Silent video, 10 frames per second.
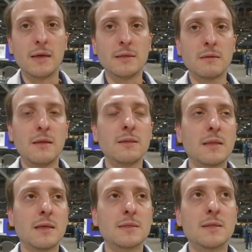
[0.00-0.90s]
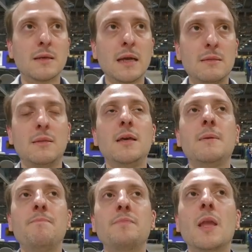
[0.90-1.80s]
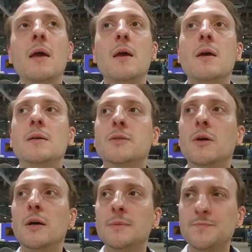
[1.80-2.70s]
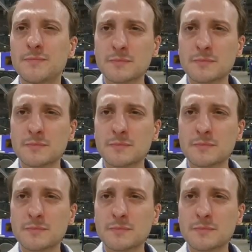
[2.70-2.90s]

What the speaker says: and I think that's a great thing. So,